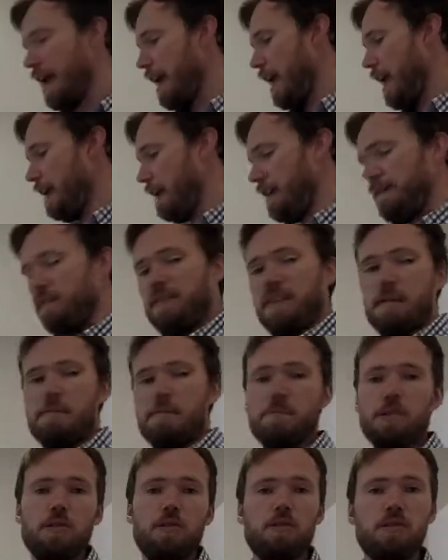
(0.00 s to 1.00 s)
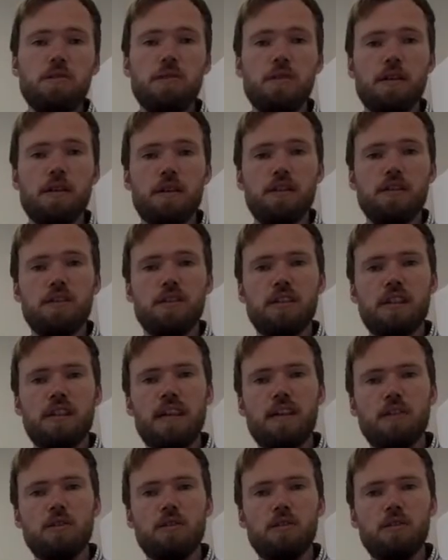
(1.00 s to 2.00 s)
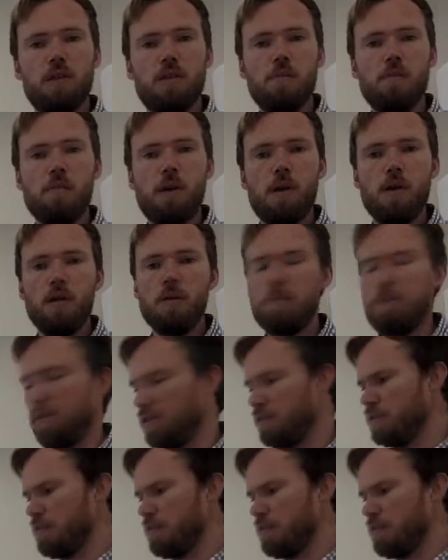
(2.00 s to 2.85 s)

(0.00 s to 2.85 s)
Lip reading: and if they're blue, they're your non-polar bonds.